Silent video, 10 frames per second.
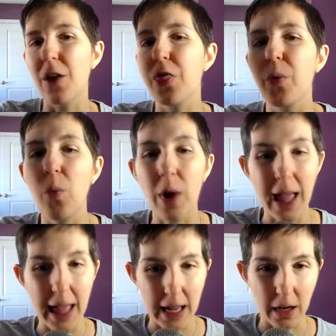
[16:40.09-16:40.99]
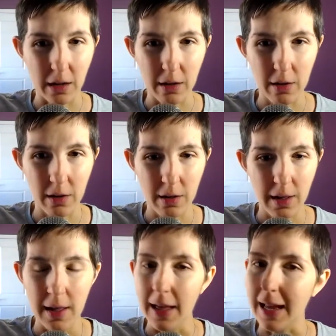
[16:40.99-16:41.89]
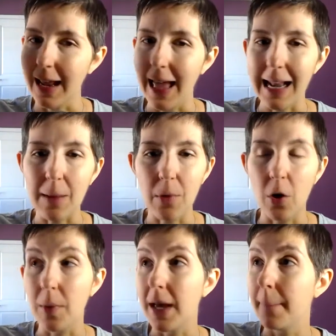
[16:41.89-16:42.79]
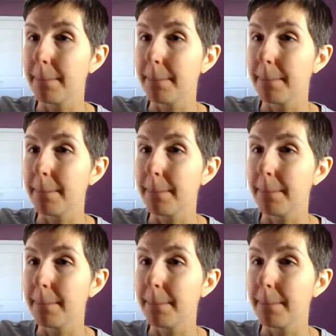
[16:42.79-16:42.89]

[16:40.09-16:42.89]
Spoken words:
thread. In any moment,